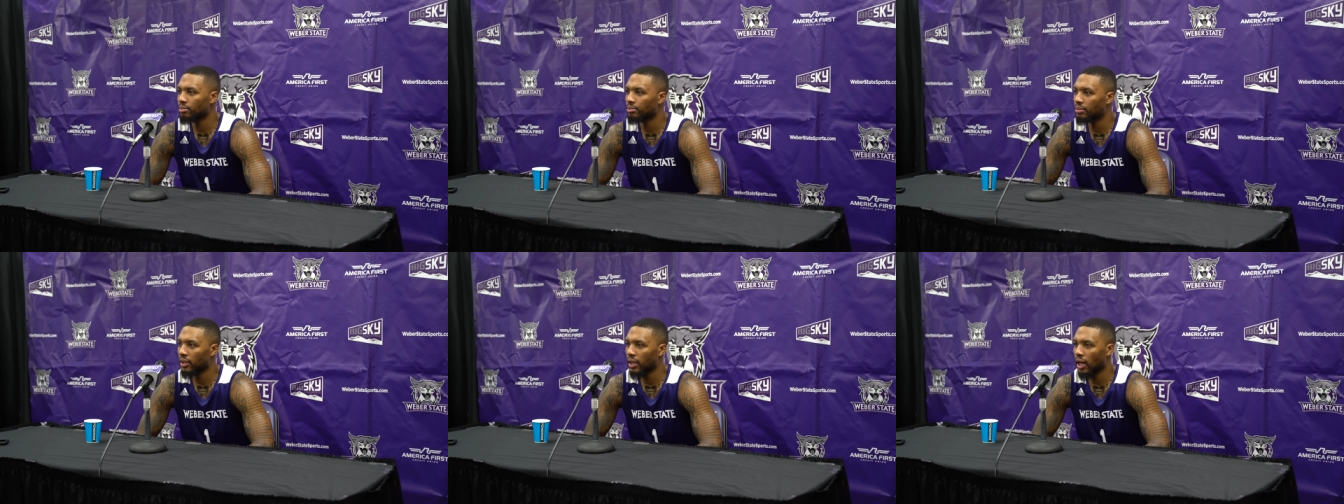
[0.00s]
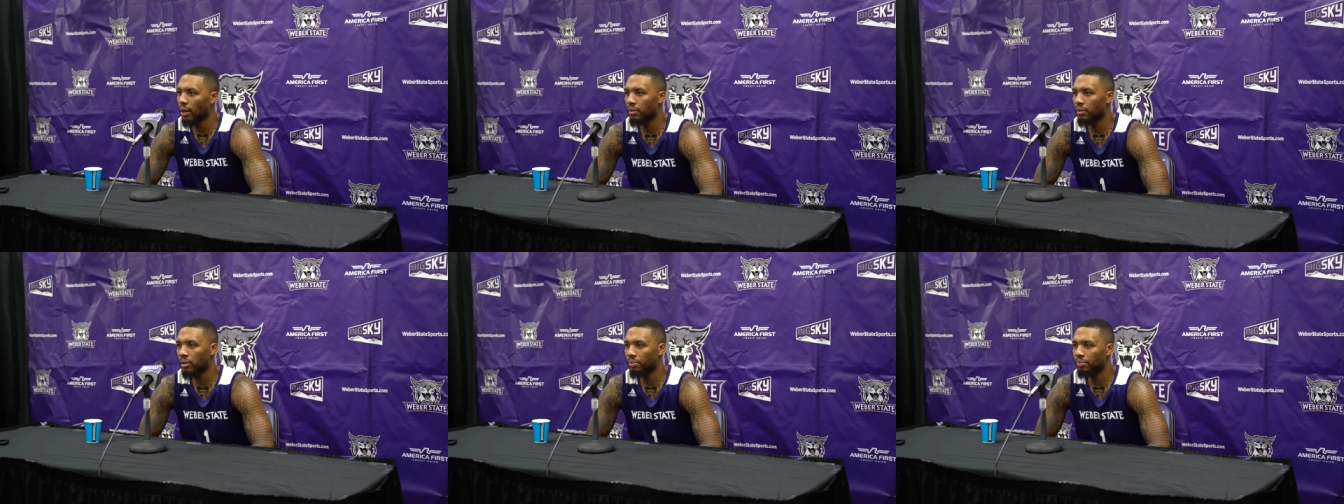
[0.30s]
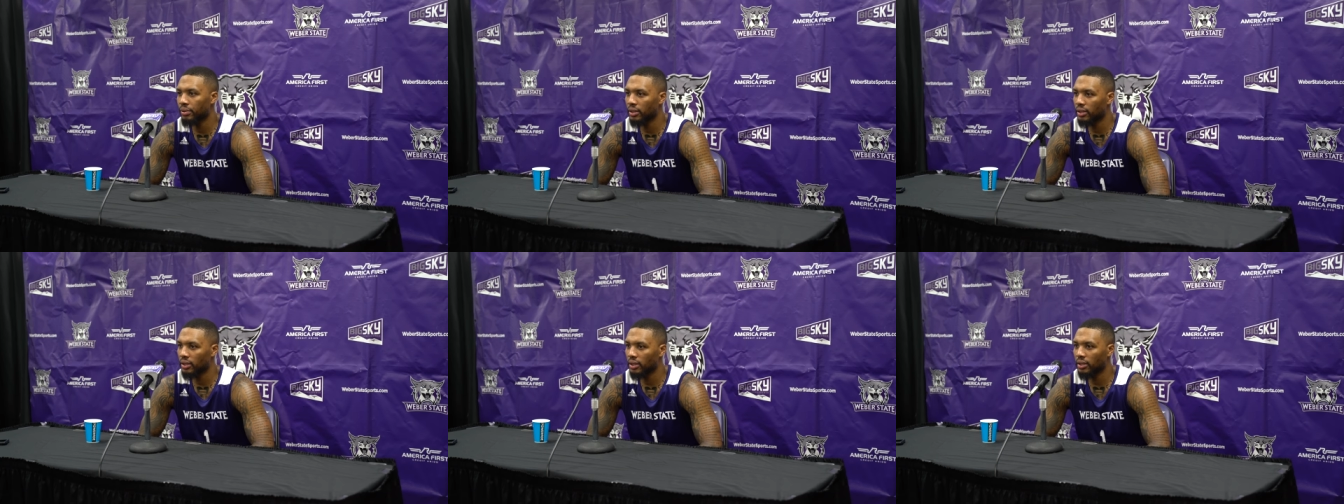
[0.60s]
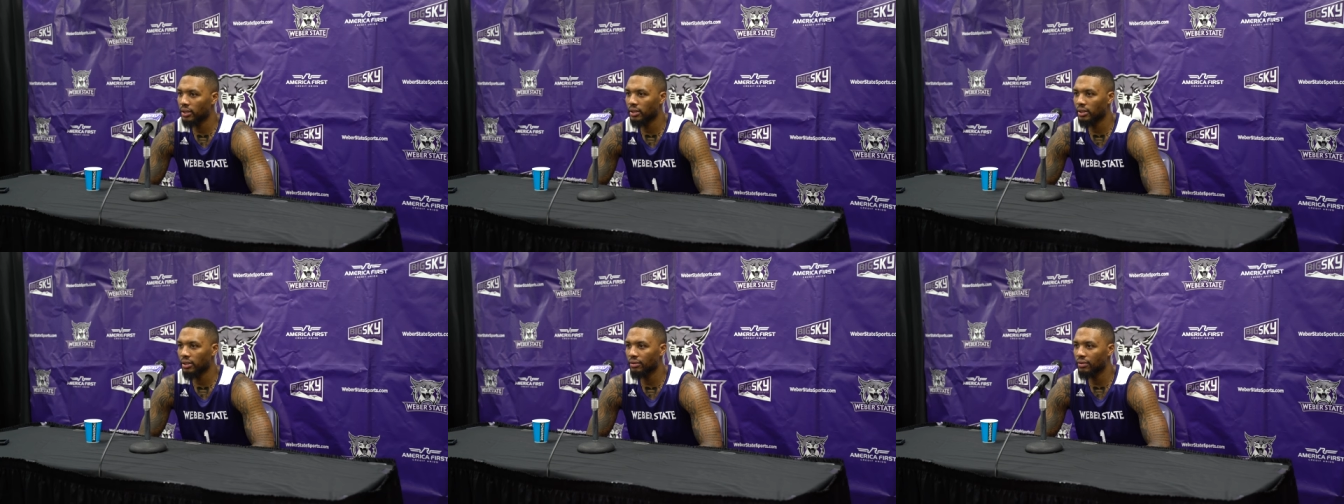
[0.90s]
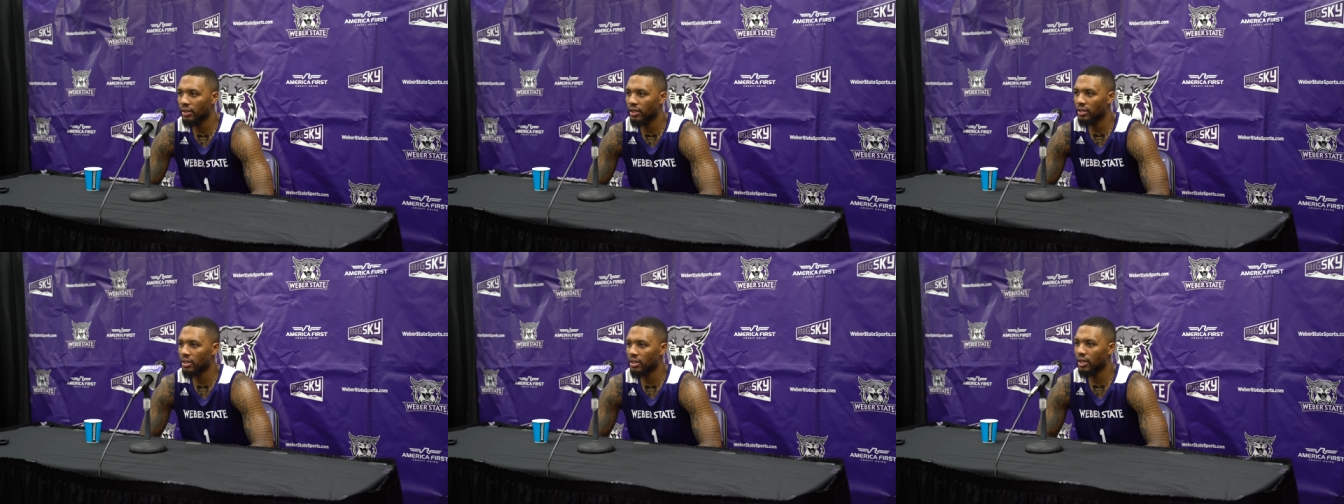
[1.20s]
being able to put this
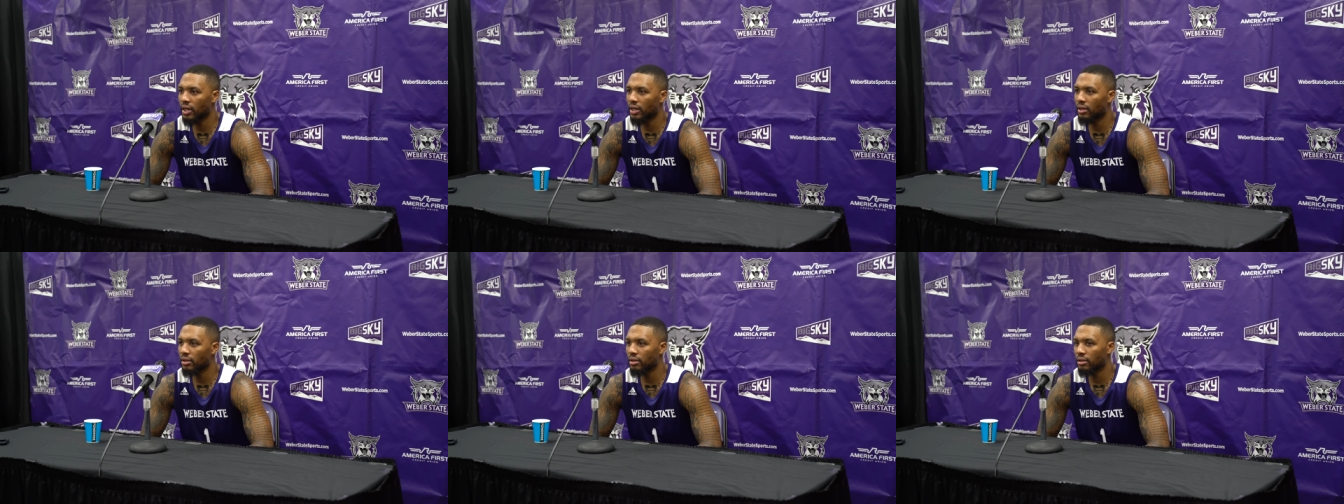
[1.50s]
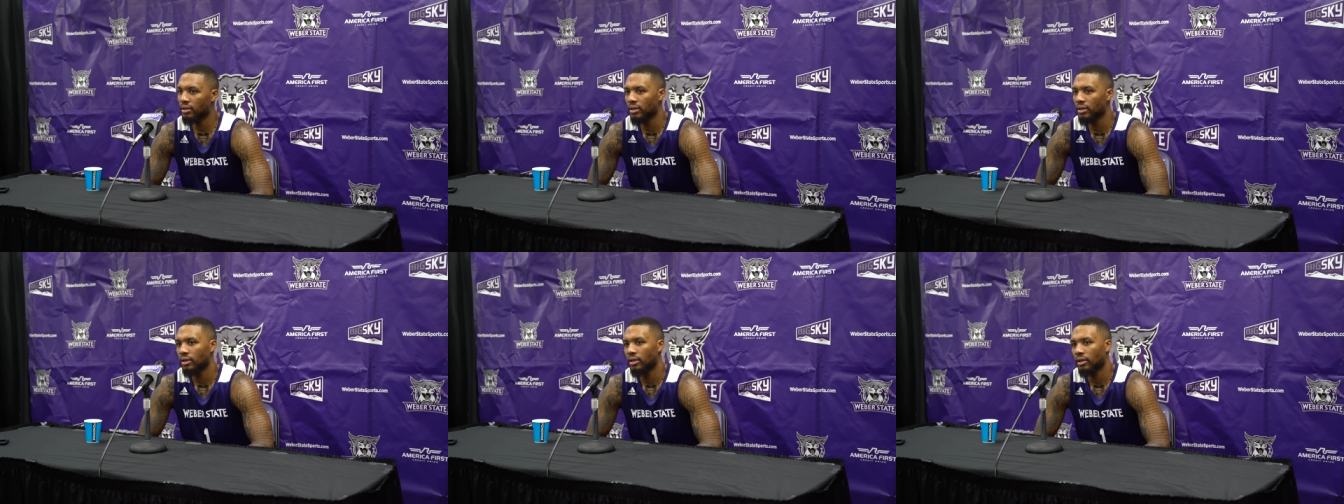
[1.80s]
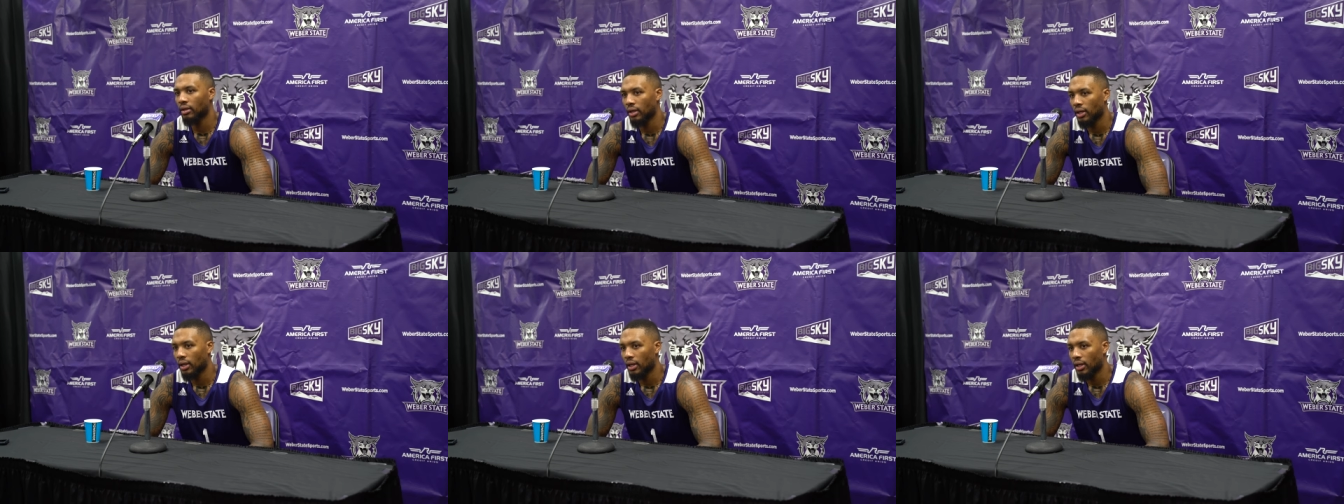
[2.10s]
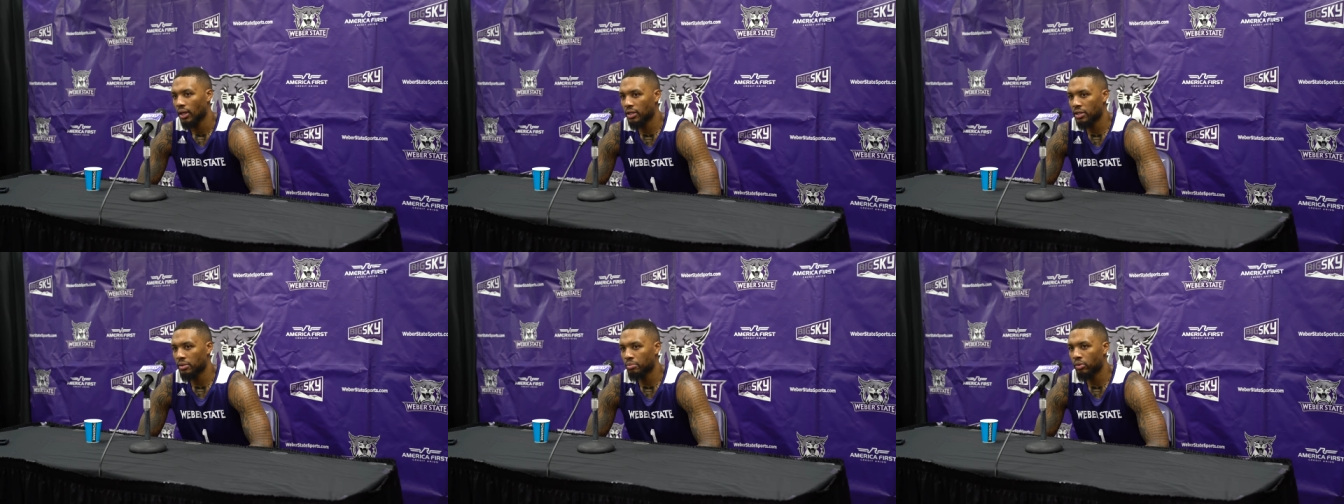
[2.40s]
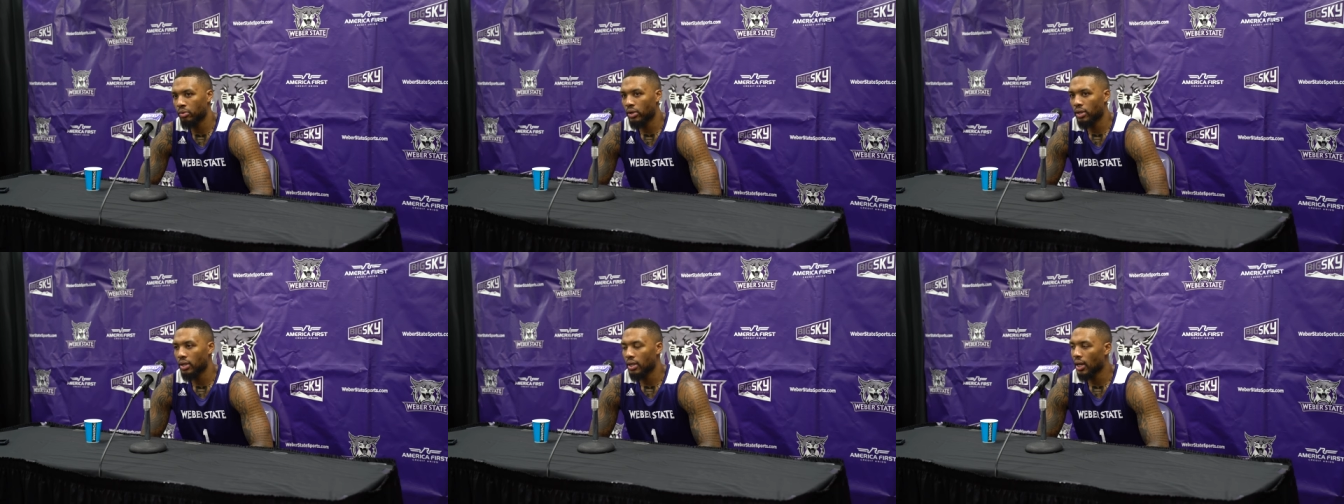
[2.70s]
event together is
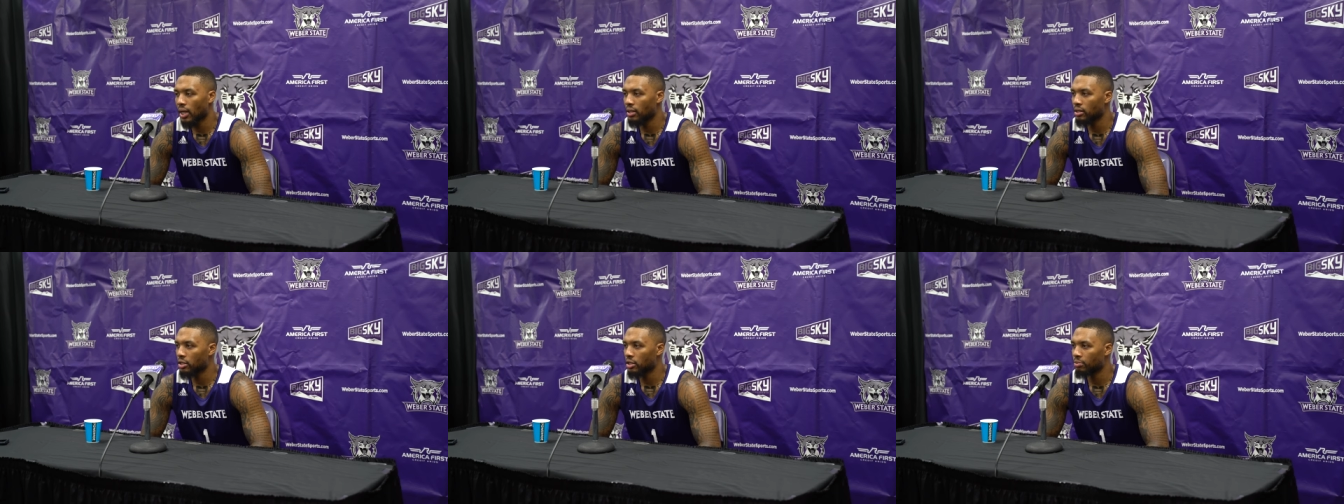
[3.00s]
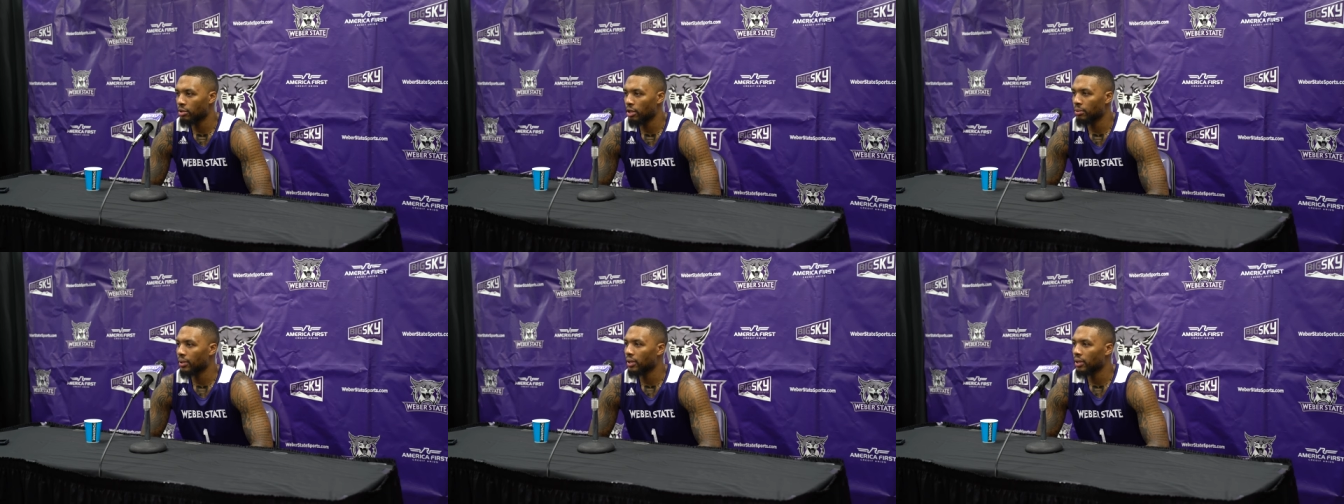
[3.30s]
important not just me,